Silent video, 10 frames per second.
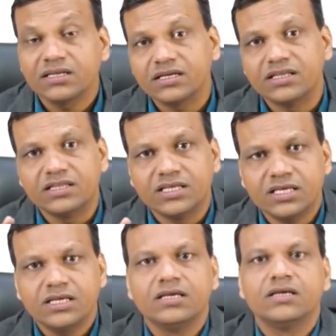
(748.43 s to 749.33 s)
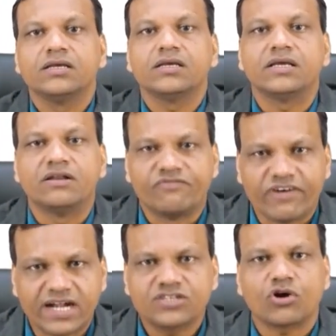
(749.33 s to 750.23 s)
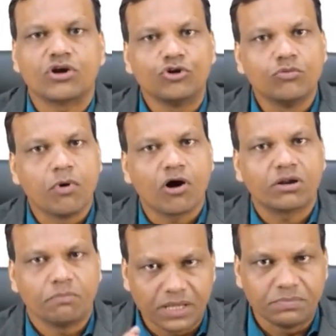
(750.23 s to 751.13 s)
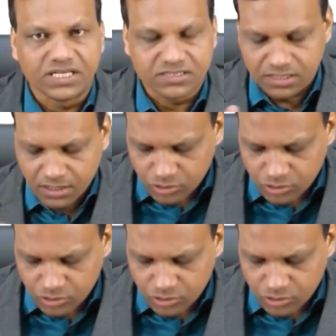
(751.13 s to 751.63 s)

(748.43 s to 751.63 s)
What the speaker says: In the infants or newborn babies.